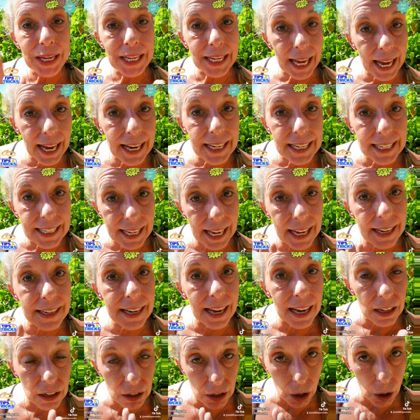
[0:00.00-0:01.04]
can and
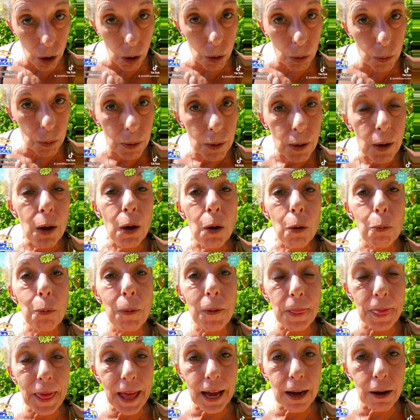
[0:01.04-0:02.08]
cannot go
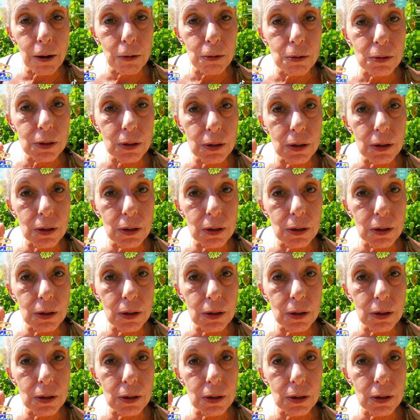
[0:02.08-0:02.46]
without